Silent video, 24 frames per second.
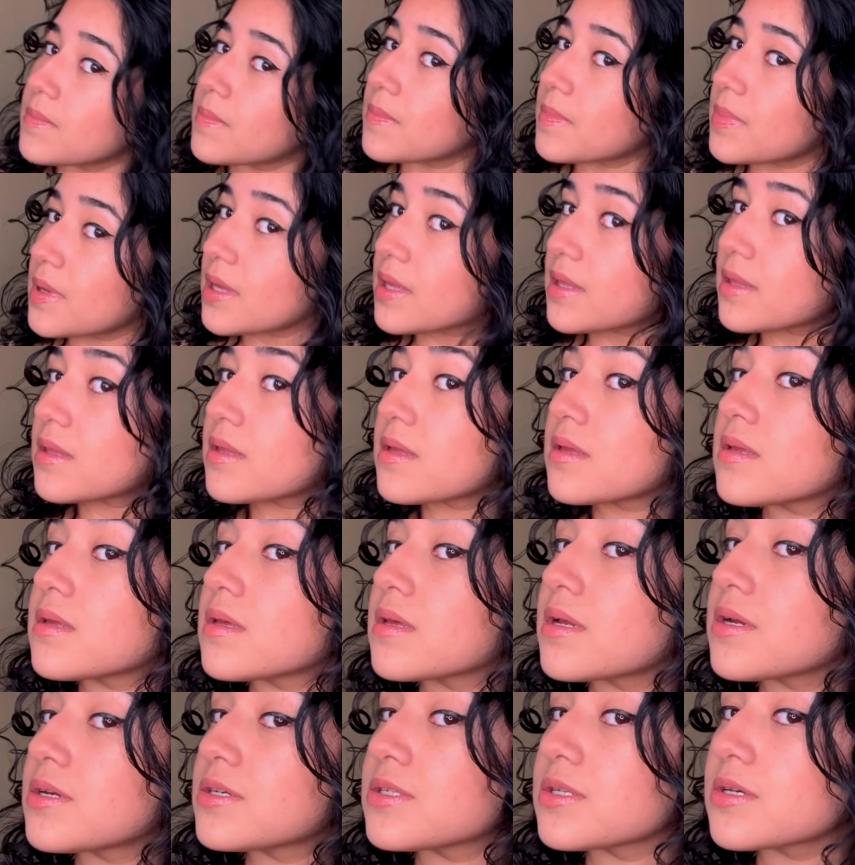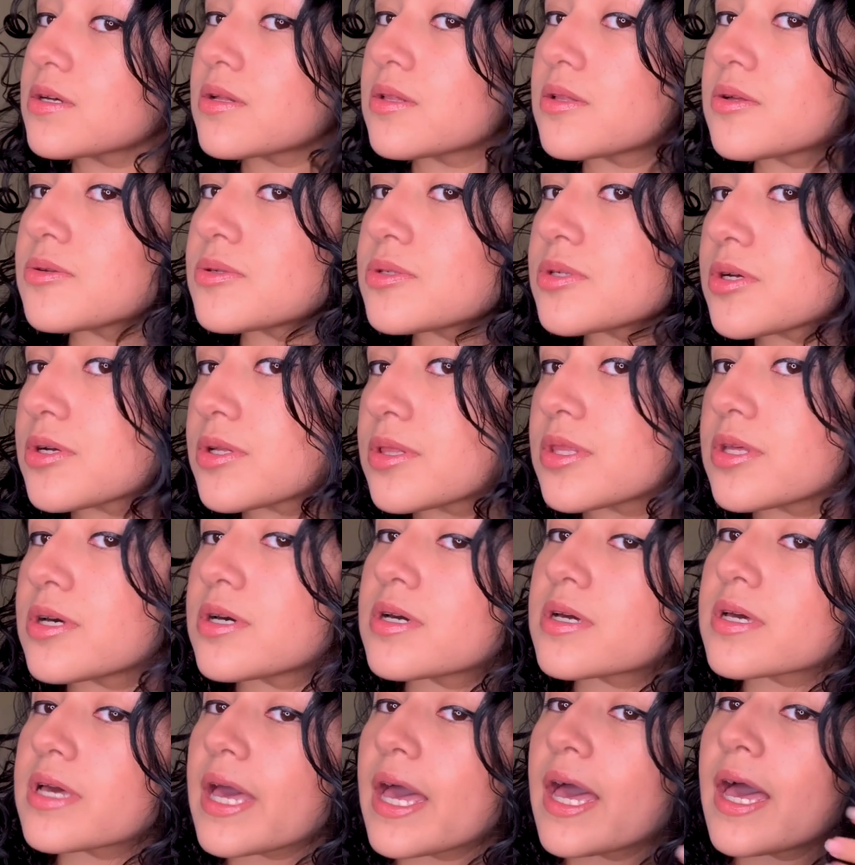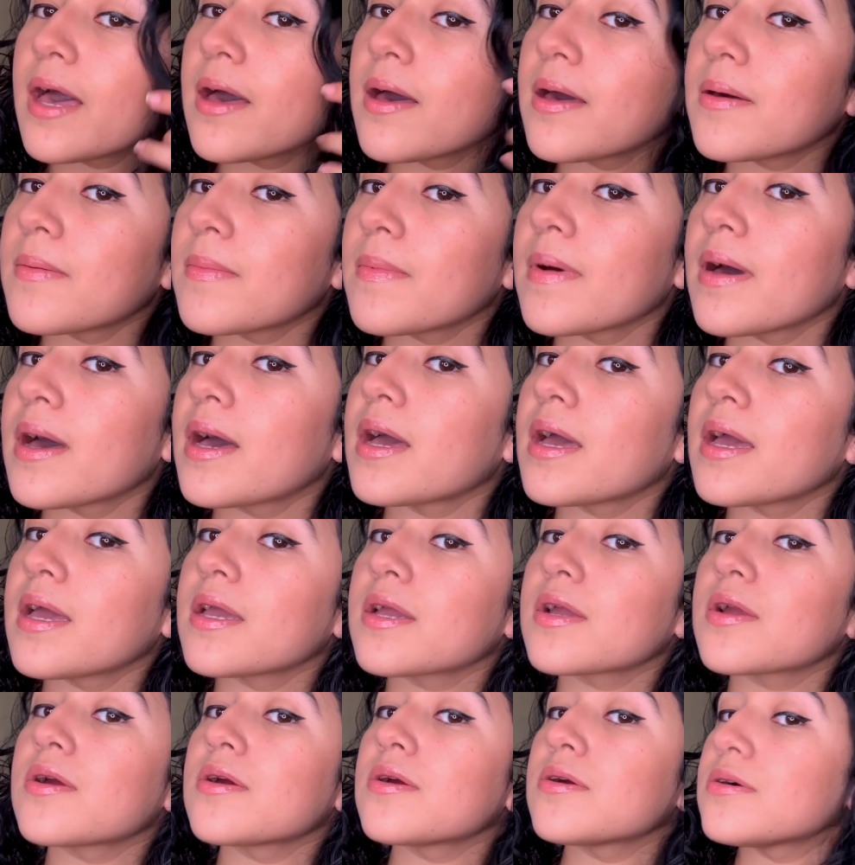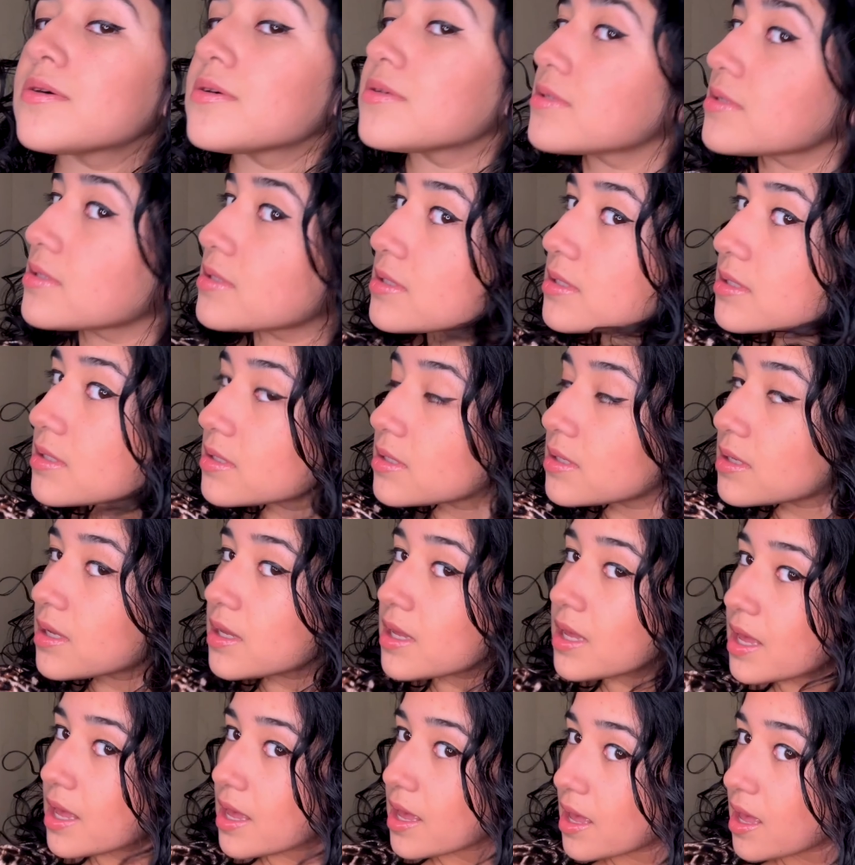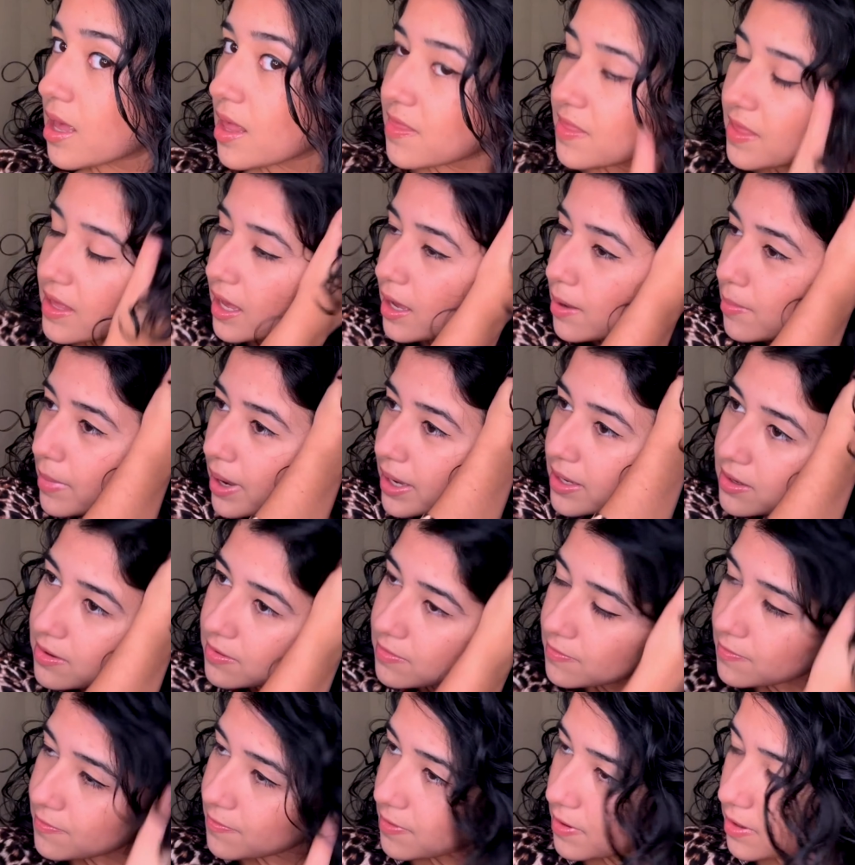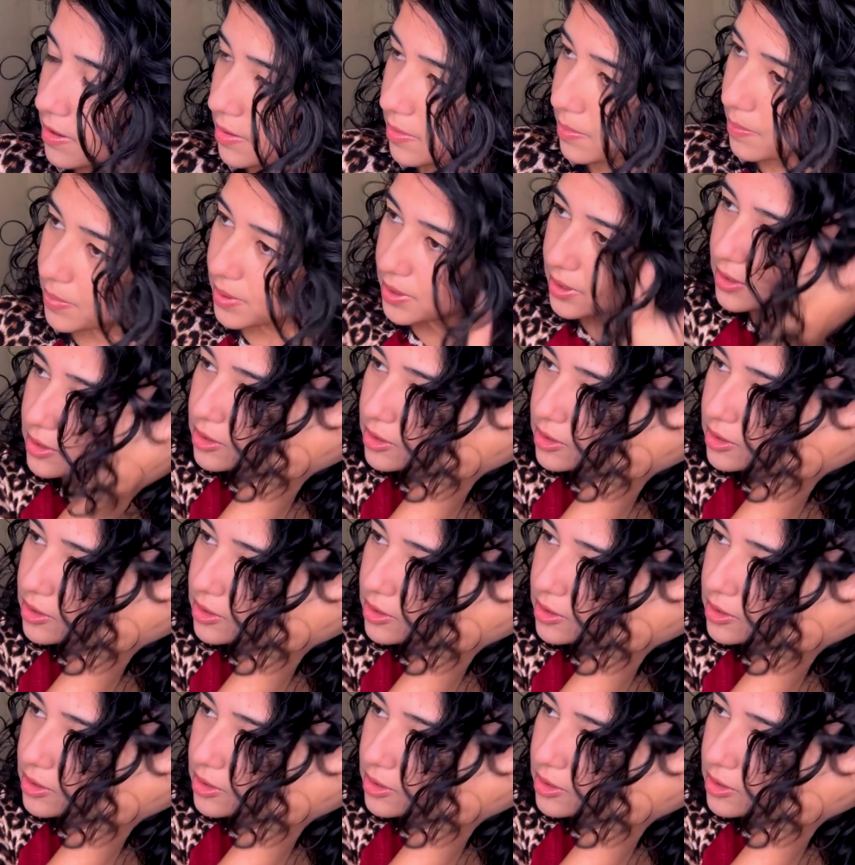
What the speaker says: But here's a closer look at my curls. I think I might have put a